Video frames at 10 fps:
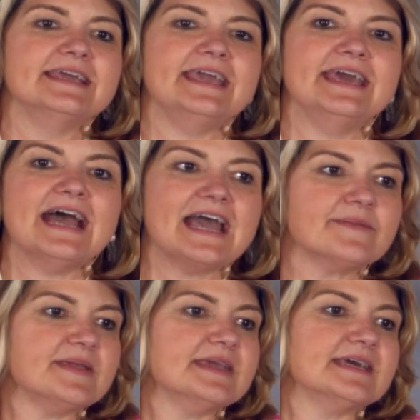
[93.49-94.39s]
And I
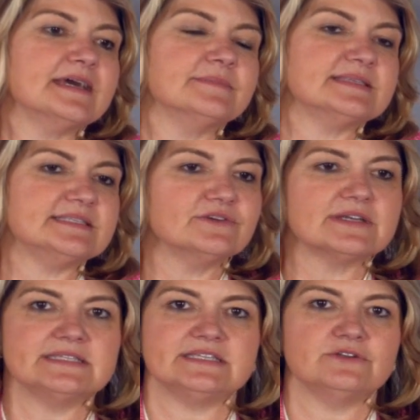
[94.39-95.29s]
B M still
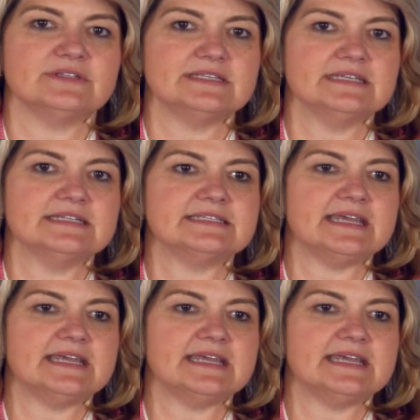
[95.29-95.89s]
considers this